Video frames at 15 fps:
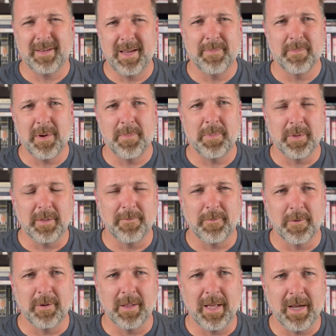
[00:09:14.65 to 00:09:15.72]
him up
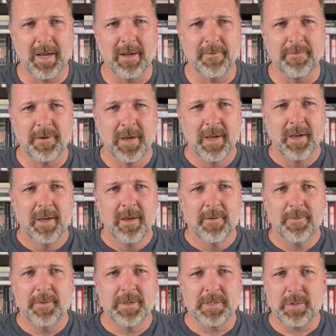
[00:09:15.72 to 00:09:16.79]
for alive
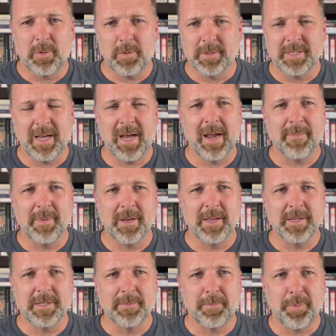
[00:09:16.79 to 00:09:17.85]
for this whole time that
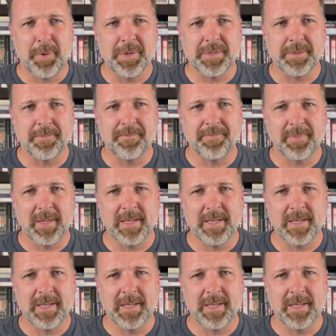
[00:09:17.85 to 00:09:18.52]
he's in prison,